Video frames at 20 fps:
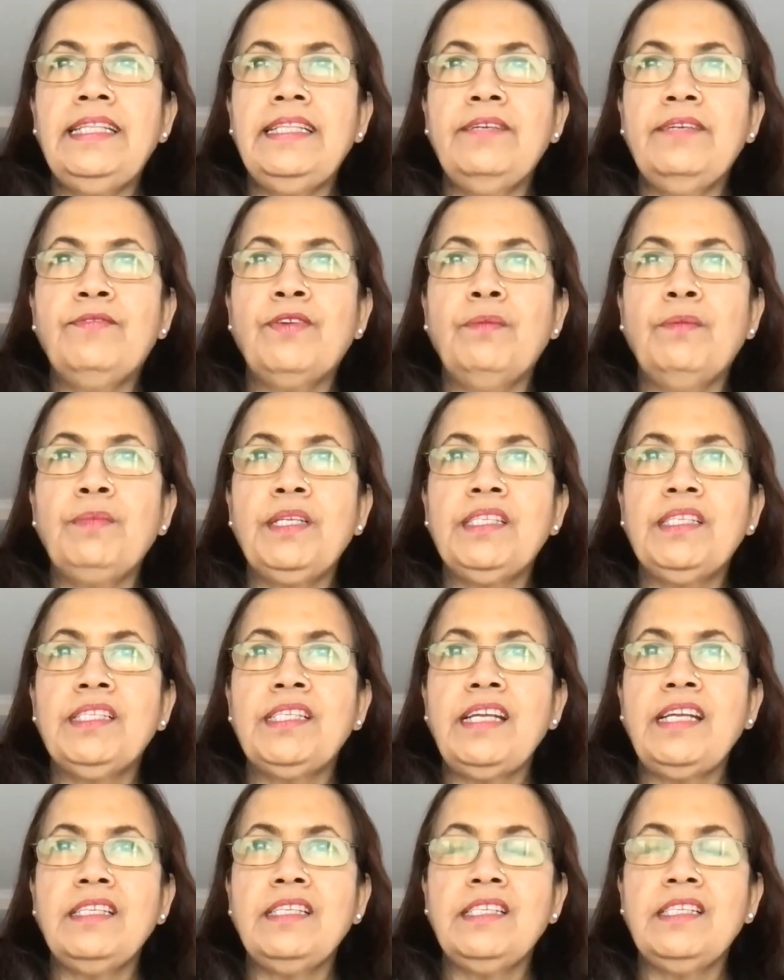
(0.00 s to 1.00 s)
from the
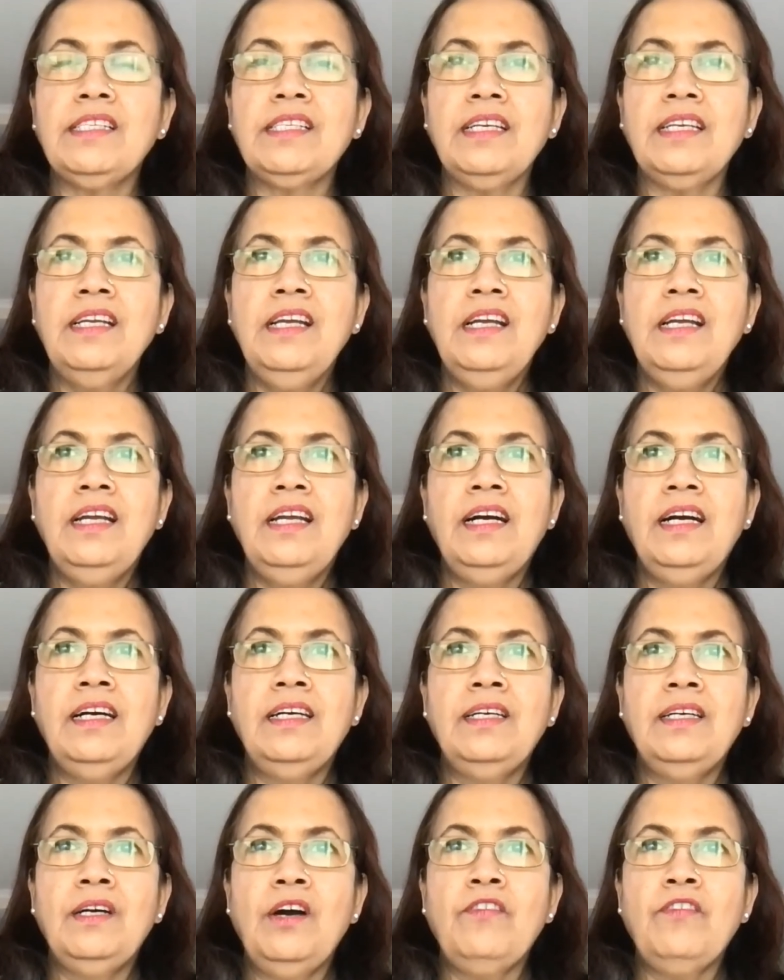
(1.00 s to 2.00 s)
status
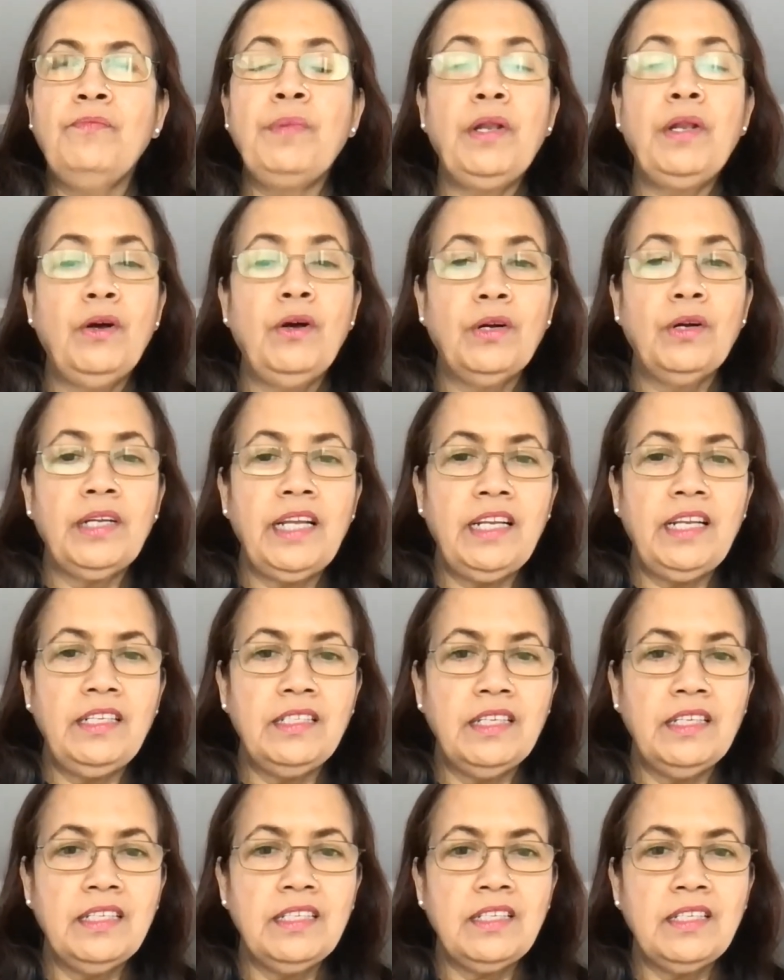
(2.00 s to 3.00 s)
of belonging
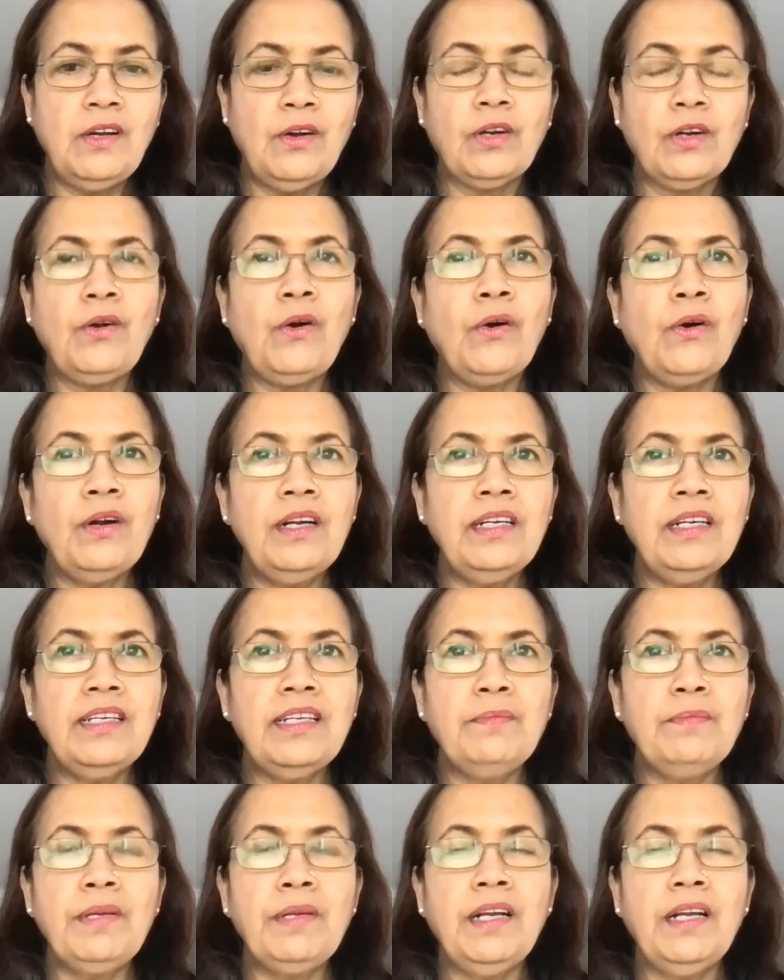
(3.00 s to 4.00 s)
just a
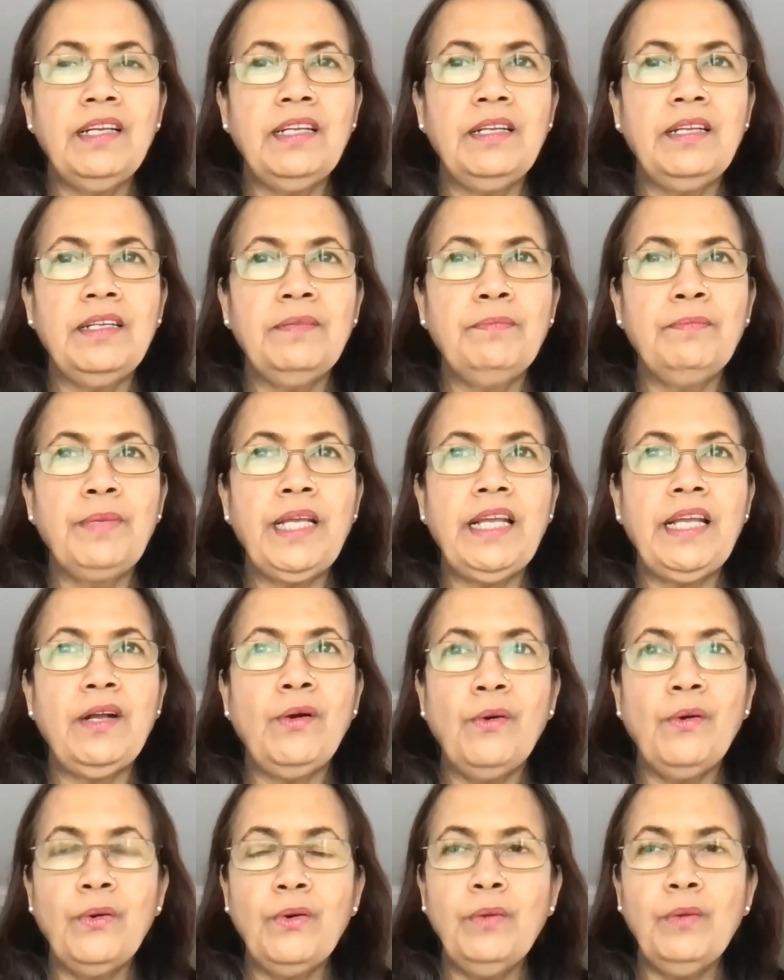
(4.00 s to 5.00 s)
cornered and being
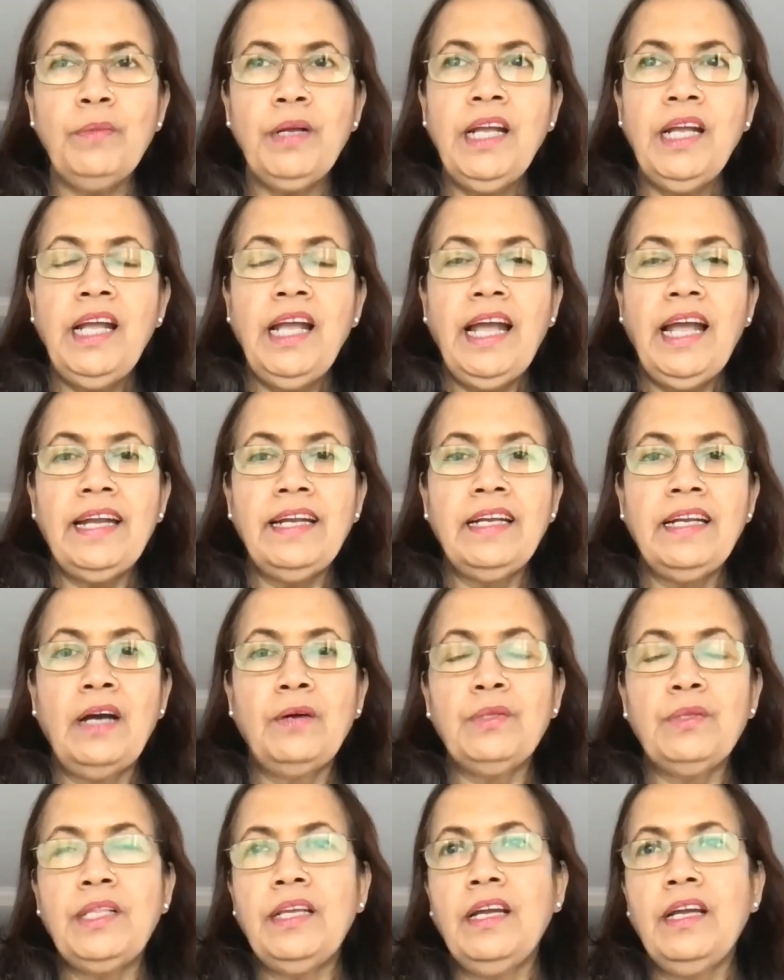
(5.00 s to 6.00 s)
home, and
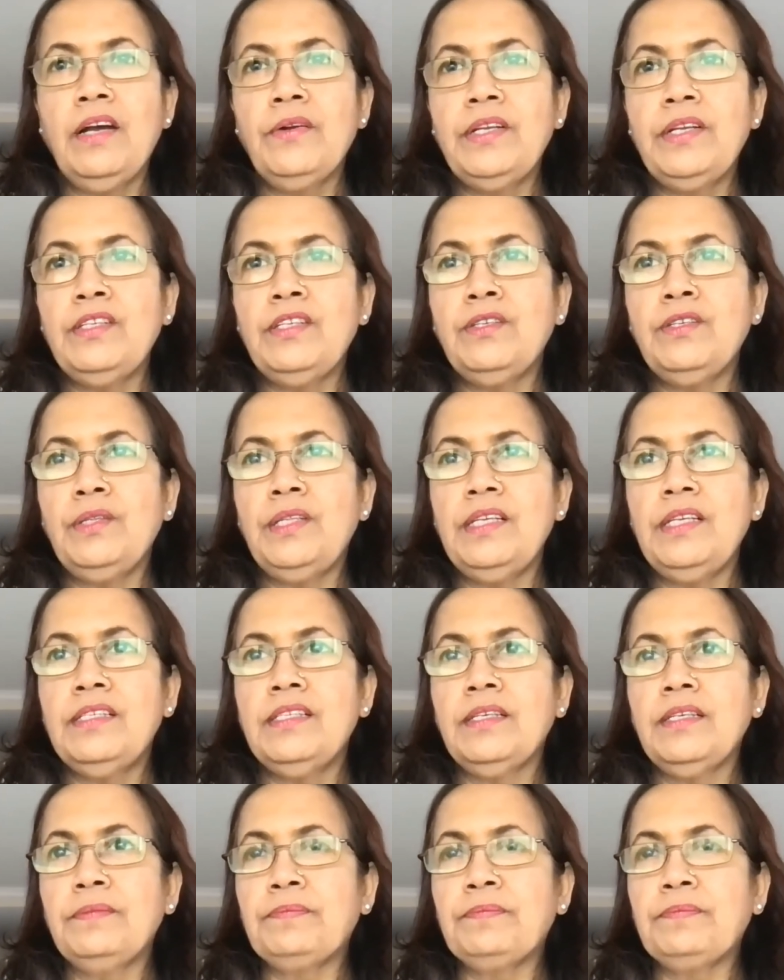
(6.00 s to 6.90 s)
now they are into this.